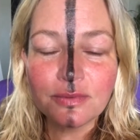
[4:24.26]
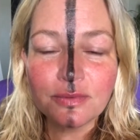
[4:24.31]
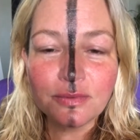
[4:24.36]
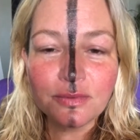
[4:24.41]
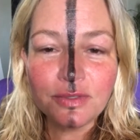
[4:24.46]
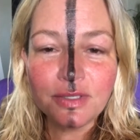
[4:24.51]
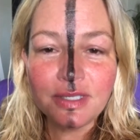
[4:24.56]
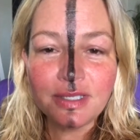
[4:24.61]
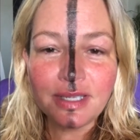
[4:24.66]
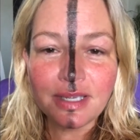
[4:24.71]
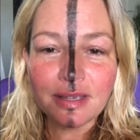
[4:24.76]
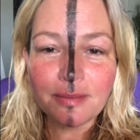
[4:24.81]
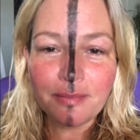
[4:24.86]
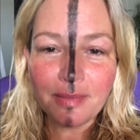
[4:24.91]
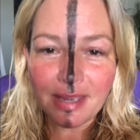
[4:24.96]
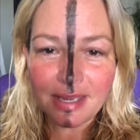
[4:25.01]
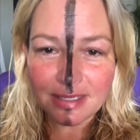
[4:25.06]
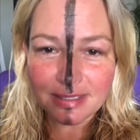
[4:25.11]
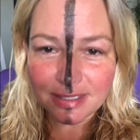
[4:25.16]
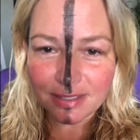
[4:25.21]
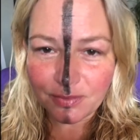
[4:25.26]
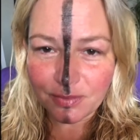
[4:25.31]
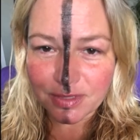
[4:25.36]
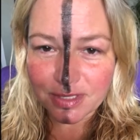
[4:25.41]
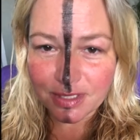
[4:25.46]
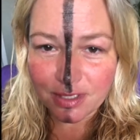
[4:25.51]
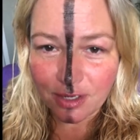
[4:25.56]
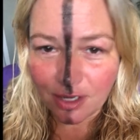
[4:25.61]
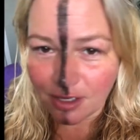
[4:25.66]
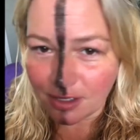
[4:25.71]
really amazing
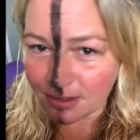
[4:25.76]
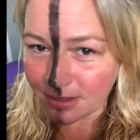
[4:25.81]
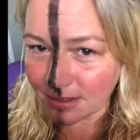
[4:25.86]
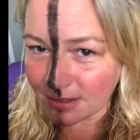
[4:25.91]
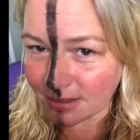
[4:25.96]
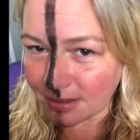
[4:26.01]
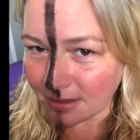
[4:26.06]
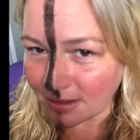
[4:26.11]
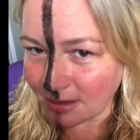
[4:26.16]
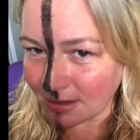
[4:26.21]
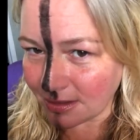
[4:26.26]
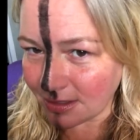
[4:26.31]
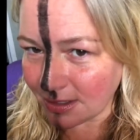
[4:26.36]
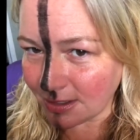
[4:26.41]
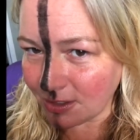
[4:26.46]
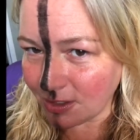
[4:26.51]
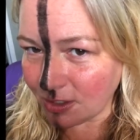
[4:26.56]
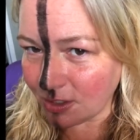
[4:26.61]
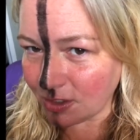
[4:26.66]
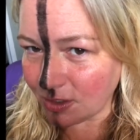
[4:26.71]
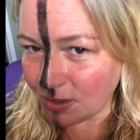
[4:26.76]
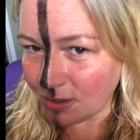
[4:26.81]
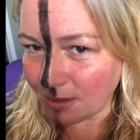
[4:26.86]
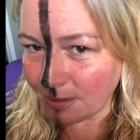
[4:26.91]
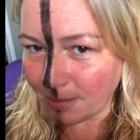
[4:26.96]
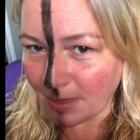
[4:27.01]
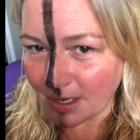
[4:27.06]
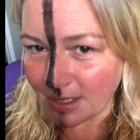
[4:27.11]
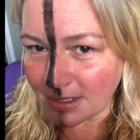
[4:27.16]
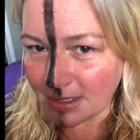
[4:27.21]
results in such a
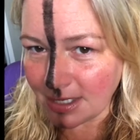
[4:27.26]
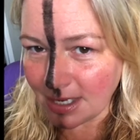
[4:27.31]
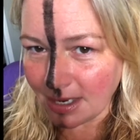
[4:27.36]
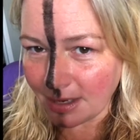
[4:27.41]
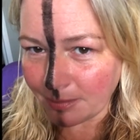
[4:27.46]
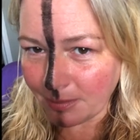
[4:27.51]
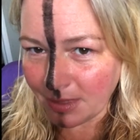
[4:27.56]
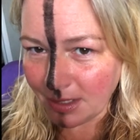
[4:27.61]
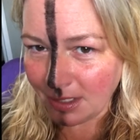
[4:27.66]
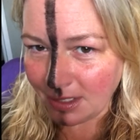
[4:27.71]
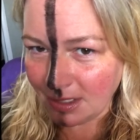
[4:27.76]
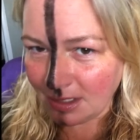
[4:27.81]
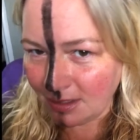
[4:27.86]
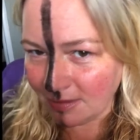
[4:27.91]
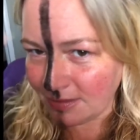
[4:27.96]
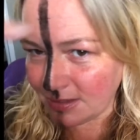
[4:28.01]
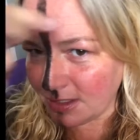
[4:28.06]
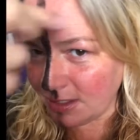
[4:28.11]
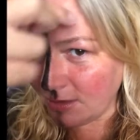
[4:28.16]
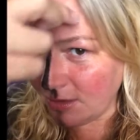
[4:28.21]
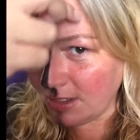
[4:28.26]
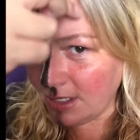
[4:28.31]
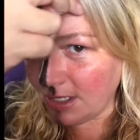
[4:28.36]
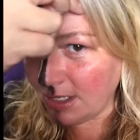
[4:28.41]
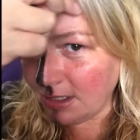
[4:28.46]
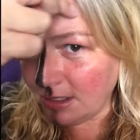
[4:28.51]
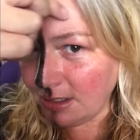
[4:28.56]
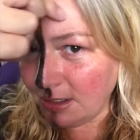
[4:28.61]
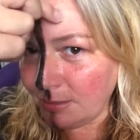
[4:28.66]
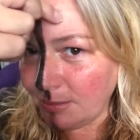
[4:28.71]
short amount of time. Still
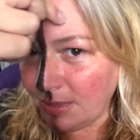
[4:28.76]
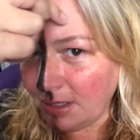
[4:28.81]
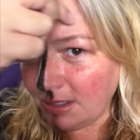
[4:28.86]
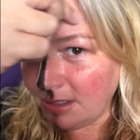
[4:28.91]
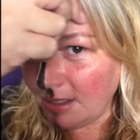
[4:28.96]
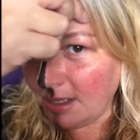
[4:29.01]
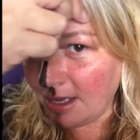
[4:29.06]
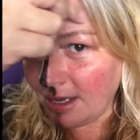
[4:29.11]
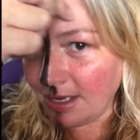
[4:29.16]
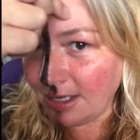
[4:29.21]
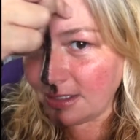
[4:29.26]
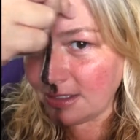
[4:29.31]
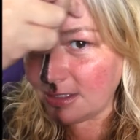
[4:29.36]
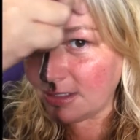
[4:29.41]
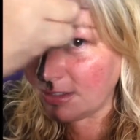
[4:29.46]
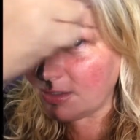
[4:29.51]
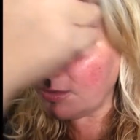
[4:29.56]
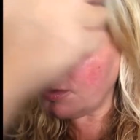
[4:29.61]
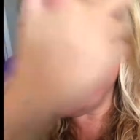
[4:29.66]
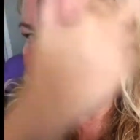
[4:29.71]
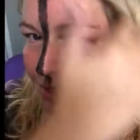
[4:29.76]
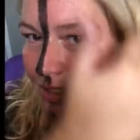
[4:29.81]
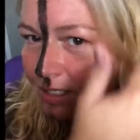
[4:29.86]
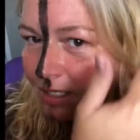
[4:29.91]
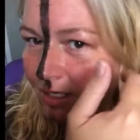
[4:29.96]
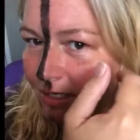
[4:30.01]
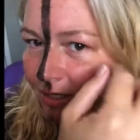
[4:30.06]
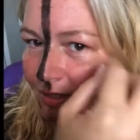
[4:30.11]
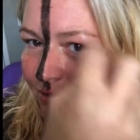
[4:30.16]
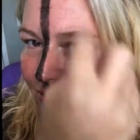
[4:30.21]
got a little bit of lines through
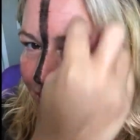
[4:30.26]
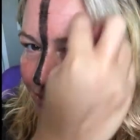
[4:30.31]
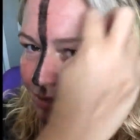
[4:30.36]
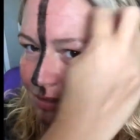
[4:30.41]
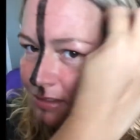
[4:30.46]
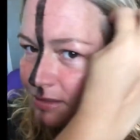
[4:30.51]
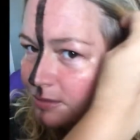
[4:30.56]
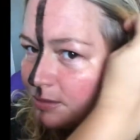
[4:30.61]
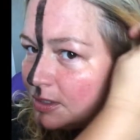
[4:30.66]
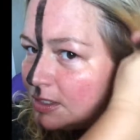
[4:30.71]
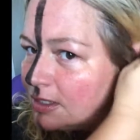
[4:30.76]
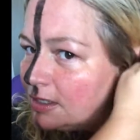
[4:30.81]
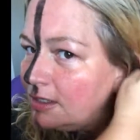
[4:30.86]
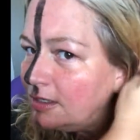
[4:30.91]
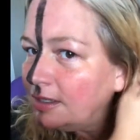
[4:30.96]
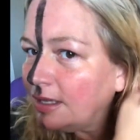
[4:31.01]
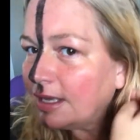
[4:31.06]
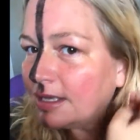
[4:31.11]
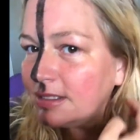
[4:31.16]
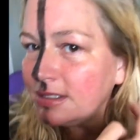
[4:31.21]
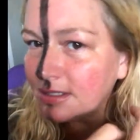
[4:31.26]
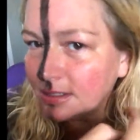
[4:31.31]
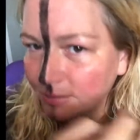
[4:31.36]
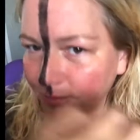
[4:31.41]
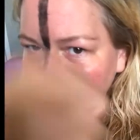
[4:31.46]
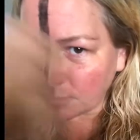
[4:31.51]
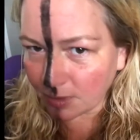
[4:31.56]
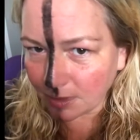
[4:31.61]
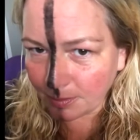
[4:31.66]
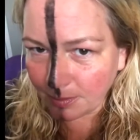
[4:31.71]
here. I need to work on that
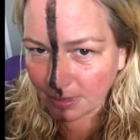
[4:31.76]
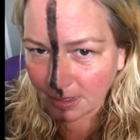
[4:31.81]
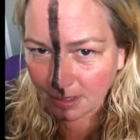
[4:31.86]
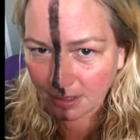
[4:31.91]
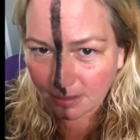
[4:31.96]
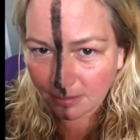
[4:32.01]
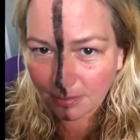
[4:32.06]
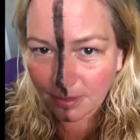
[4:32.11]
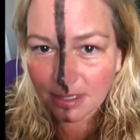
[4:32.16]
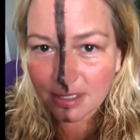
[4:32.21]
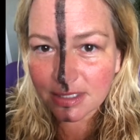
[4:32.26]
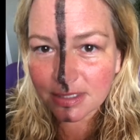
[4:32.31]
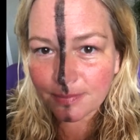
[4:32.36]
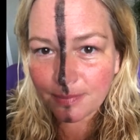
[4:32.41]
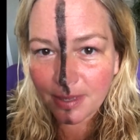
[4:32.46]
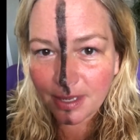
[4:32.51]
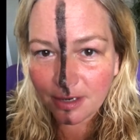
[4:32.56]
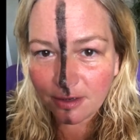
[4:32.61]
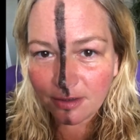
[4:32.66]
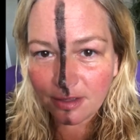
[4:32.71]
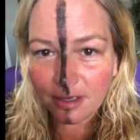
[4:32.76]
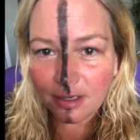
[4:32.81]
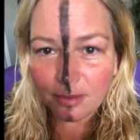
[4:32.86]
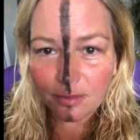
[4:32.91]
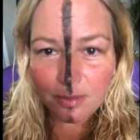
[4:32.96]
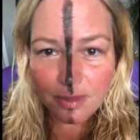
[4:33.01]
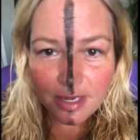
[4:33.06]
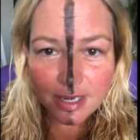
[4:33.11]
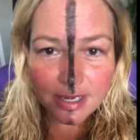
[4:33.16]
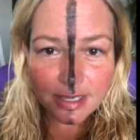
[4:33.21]
some more, but it's better than
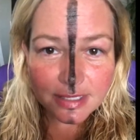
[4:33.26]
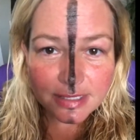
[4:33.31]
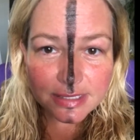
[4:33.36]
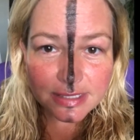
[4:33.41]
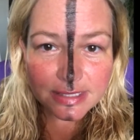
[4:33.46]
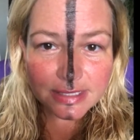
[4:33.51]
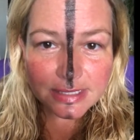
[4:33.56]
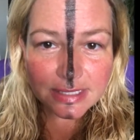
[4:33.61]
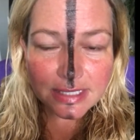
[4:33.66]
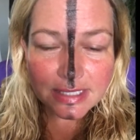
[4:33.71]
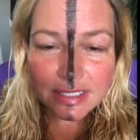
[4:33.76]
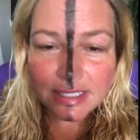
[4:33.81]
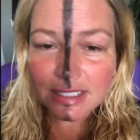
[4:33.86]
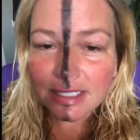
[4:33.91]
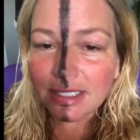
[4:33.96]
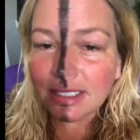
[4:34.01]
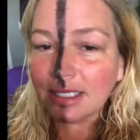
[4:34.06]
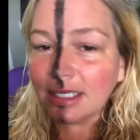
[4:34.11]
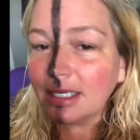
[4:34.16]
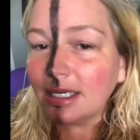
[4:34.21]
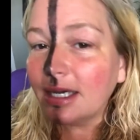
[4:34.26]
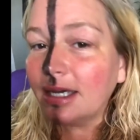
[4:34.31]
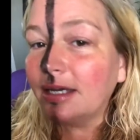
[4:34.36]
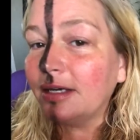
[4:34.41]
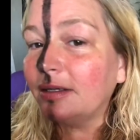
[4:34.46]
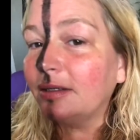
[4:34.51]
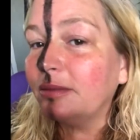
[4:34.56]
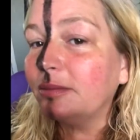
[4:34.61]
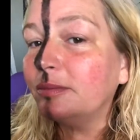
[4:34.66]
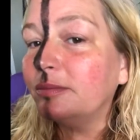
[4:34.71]
it was.
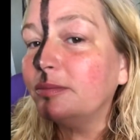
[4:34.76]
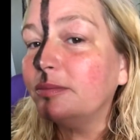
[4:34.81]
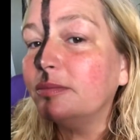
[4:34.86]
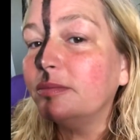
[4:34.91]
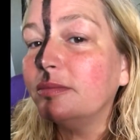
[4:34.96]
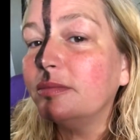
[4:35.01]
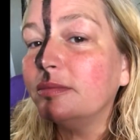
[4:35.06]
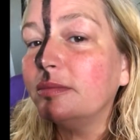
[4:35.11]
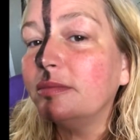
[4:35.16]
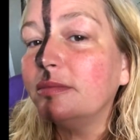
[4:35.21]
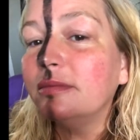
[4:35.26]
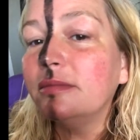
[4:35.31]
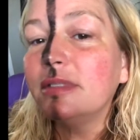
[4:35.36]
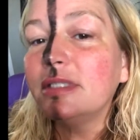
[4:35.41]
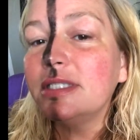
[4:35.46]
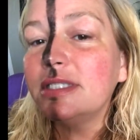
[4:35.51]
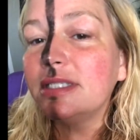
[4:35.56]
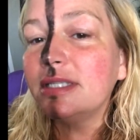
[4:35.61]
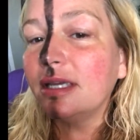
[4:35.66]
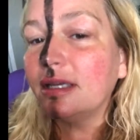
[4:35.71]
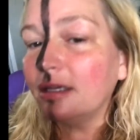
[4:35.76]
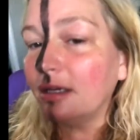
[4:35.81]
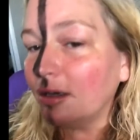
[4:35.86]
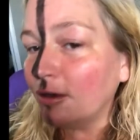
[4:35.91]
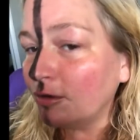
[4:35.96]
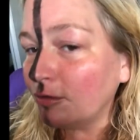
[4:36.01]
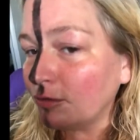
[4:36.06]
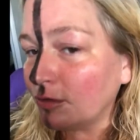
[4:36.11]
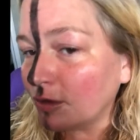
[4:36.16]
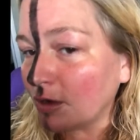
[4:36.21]
I'd say
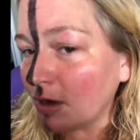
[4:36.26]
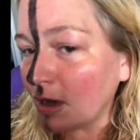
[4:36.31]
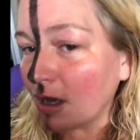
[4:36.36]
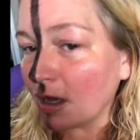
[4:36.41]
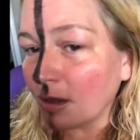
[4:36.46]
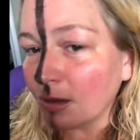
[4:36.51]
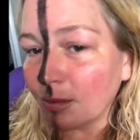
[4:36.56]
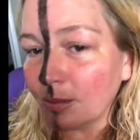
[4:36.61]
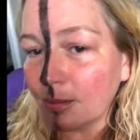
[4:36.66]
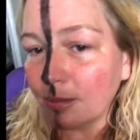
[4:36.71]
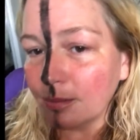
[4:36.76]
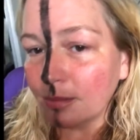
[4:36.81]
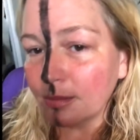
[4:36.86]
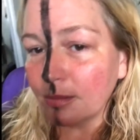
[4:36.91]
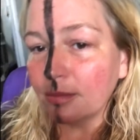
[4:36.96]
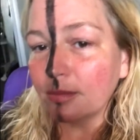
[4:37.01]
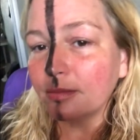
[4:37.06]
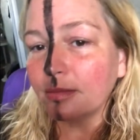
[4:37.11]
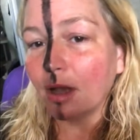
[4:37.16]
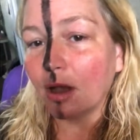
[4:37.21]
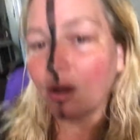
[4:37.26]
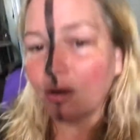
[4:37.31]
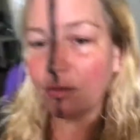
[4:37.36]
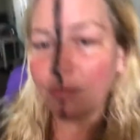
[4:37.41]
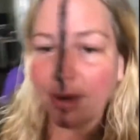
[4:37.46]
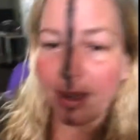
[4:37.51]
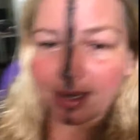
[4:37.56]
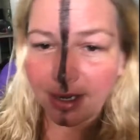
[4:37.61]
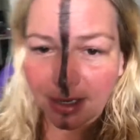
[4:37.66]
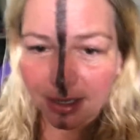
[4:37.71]
overall
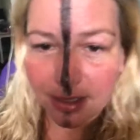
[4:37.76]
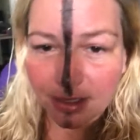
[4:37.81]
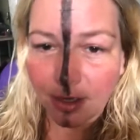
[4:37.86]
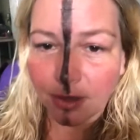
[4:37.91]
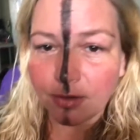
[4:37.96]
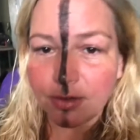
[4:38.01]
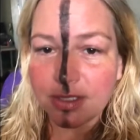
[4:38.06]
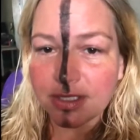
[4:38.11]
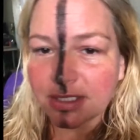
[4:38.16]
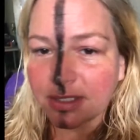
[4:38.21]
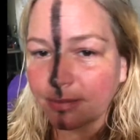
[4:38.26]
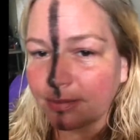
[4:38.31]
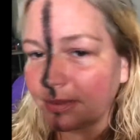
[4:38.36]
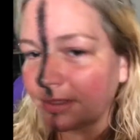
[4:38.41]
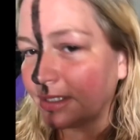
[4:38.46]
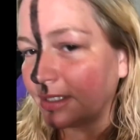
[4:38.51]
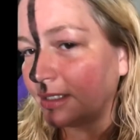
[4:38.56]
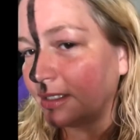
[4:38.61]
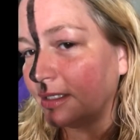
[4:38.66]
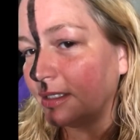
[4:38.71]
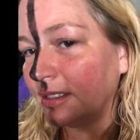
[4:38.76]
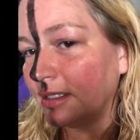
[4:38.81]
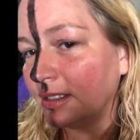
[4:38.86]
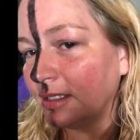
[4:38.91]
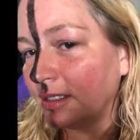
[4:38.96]
already noticeably